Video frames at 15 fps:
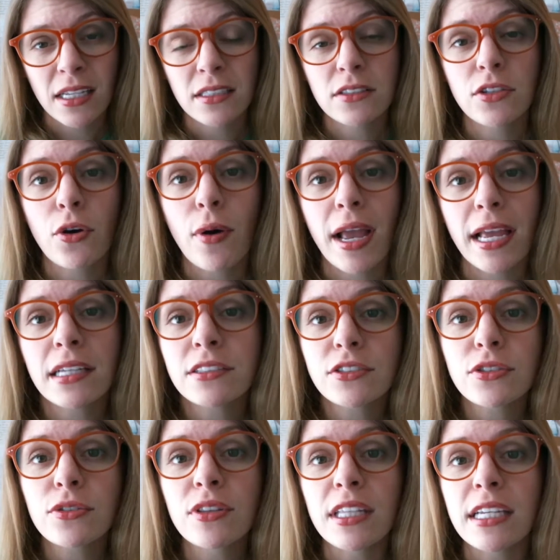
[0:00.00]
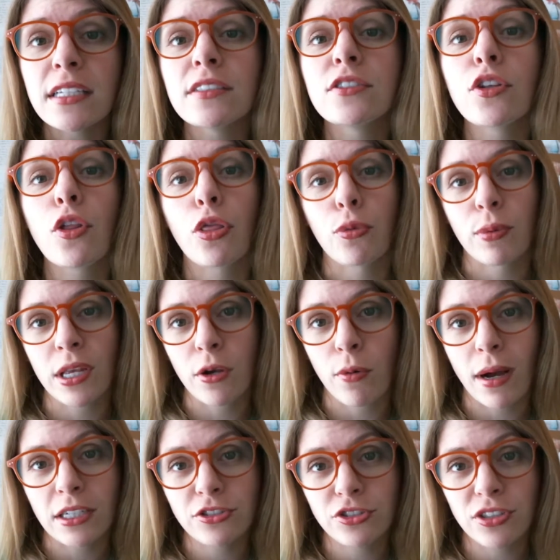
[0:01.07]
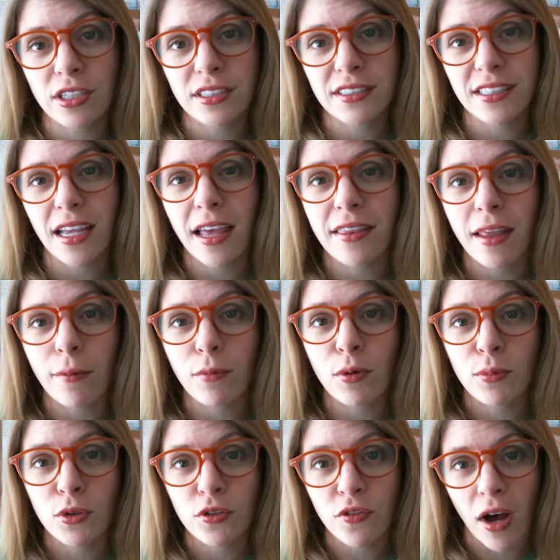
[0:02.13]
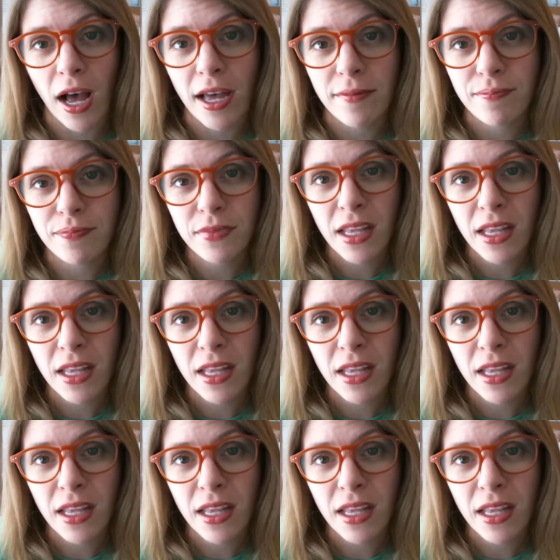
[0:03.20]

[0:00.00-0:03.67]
So answer these 3 questions and then we'll move on.